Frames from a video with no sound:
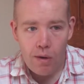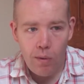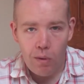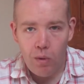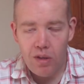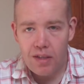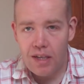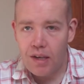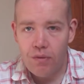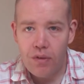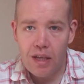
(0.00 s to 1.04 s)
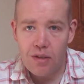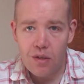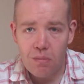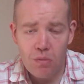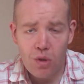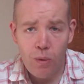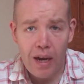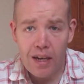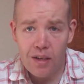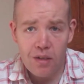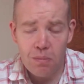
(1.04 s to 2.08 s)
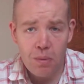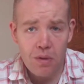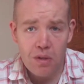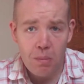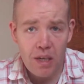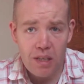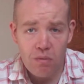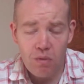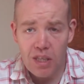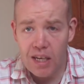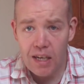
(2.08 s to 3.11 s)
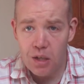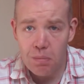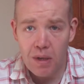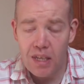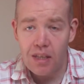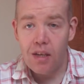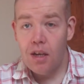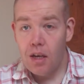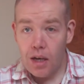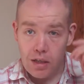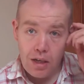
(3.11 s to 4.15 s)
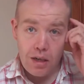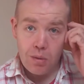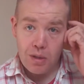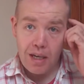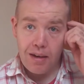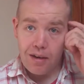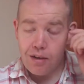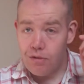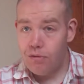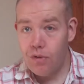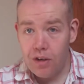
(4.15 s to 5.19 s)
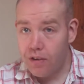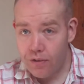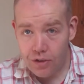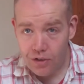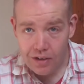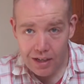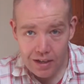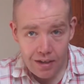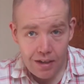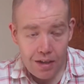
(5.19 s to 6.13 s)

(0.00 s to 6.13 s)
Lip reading: Right, 1 second from the end, some twat goes and puts a bleeding ridiculous bid in, and you lose out, and it's really frustrating.